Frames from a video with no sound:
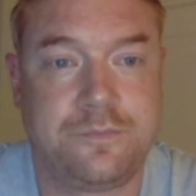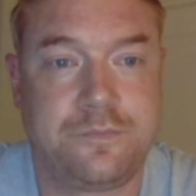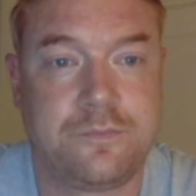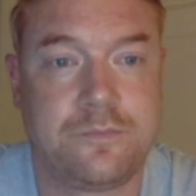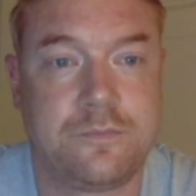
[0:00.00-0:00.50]

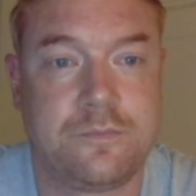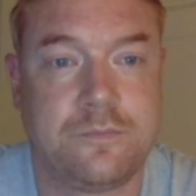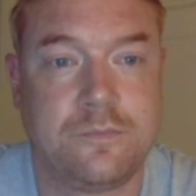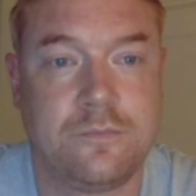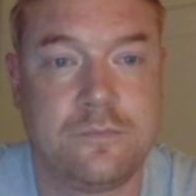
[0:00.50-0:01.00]

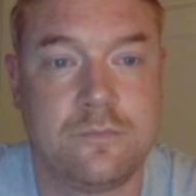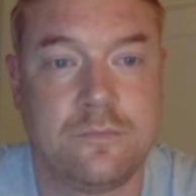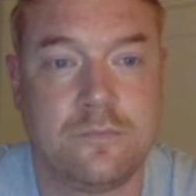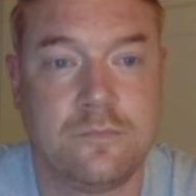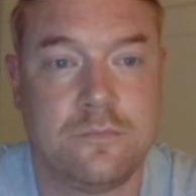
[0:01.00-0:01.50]

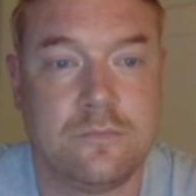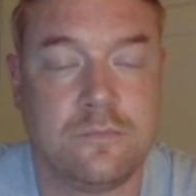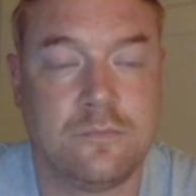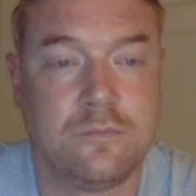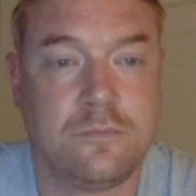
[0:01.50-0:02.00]

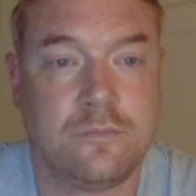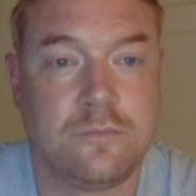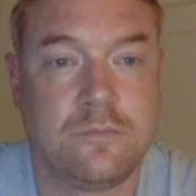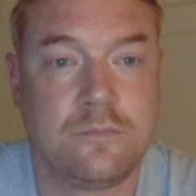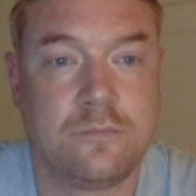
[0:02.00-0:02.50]

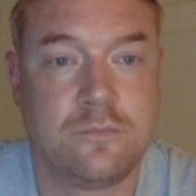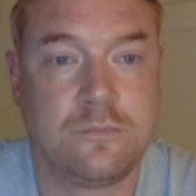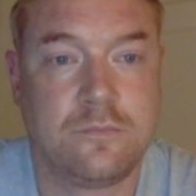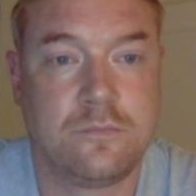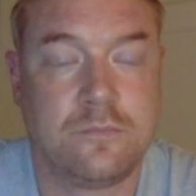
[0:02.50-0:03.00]

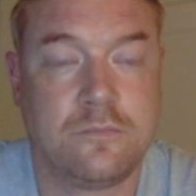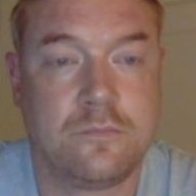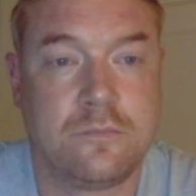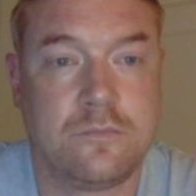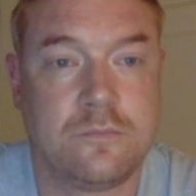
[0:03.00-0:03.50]

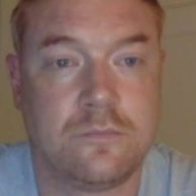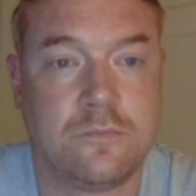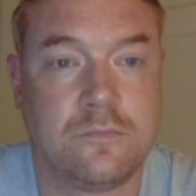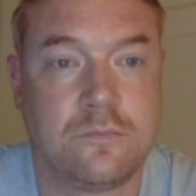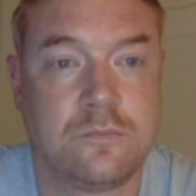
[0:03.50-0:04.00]

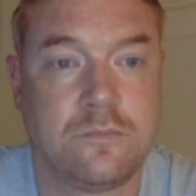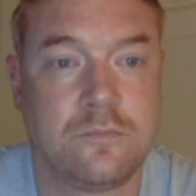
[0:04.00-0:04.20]
(not speaking)